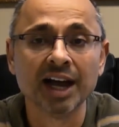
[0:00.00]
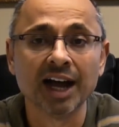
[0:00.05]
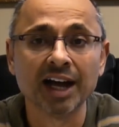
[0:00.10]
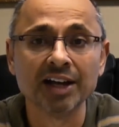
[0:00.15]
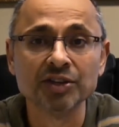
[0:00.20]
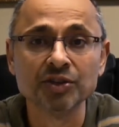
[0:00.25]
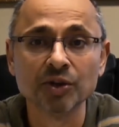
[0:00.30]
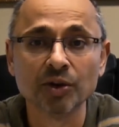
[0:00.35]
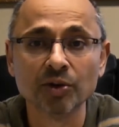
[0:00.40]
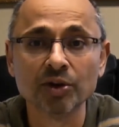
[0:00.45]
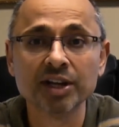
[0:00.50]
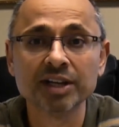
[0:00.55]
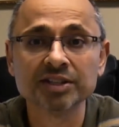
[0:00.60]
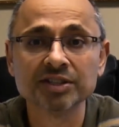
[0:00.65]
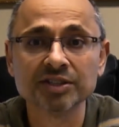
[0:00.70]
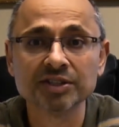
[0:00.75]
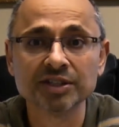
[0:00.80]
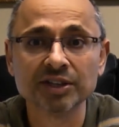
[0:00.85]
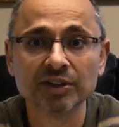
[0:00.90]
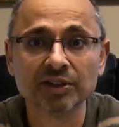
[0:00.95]
Uh, you don't
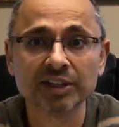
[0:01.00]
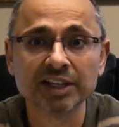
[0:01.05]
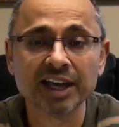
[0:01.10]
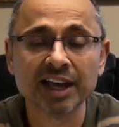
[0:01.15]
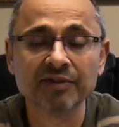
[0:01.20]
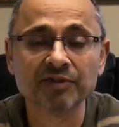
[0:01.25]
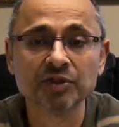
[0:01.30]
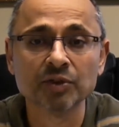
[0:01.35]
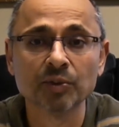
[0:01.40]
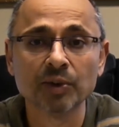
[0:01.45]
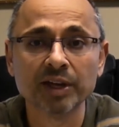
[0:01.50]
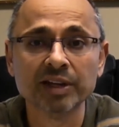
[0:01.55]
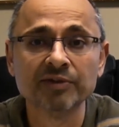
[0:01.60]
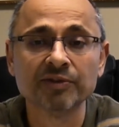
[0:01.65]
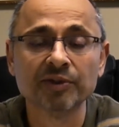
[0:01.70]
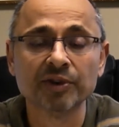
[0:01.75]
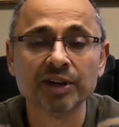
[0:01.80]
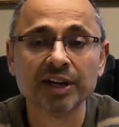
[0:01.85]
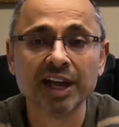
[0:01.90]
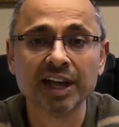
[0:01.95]
necessarily have to wait
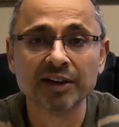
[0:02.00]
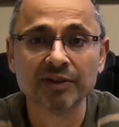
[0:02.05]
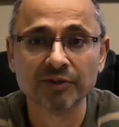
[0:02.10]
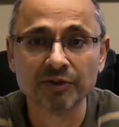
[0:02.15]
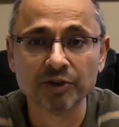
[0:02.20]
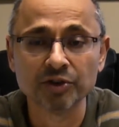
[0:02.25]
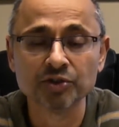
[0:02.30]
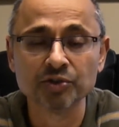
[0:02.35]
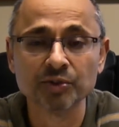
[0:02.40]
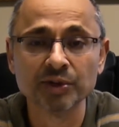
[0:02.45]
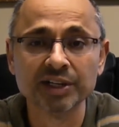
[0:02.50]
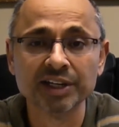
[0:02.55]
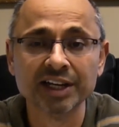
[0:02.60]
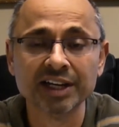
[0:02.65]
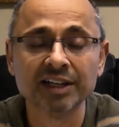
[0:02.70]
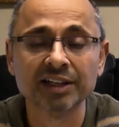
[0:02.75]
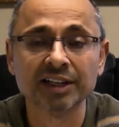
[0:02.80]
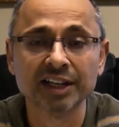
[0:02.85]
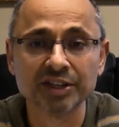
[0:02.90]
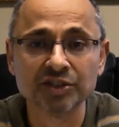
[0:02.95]
for an anniversary
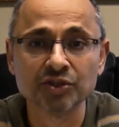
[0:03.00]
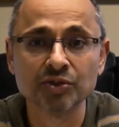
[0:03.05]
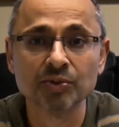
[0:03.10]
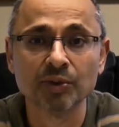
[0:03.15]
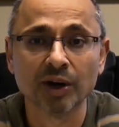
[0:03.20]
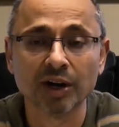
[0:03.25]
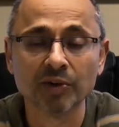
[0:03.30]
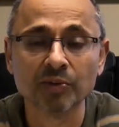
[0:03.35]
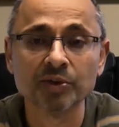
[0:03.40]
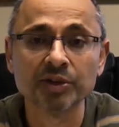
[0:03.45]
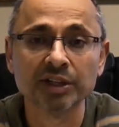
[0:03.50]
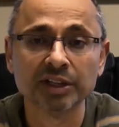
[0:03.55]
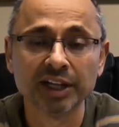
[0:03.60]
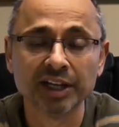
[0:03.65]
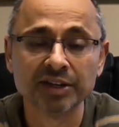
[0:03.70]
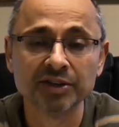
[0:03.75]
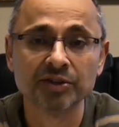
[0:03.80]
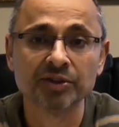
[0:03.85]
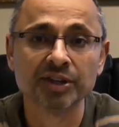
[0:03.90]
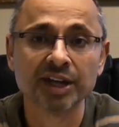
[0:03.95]
date unless you are with a
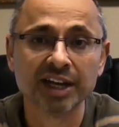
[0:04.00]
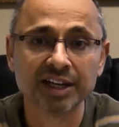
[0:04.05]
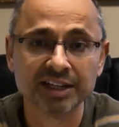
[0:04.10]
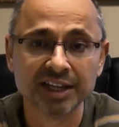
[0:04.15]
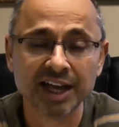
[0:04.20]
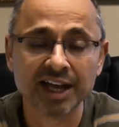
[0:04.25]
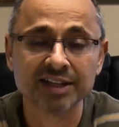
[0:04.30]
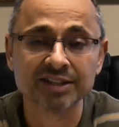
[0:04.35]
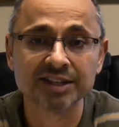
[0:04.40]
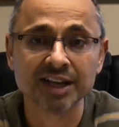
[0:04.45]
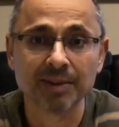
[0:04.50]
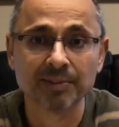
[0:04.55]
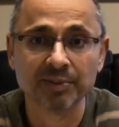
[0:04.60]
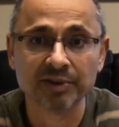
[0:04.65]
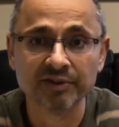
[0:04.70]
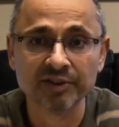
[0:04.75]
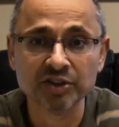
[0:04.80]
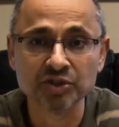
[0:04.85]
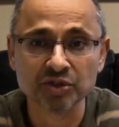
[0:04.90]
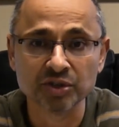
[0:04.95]
lender that has that
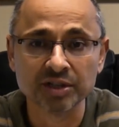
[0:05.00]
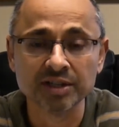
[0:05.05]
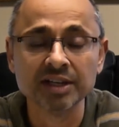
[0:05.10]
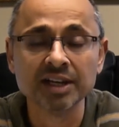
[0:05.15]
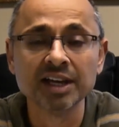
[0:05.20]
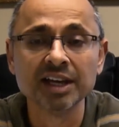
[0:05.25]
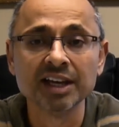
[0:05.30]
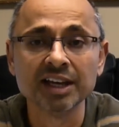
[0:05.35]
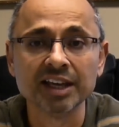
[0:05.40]
provision.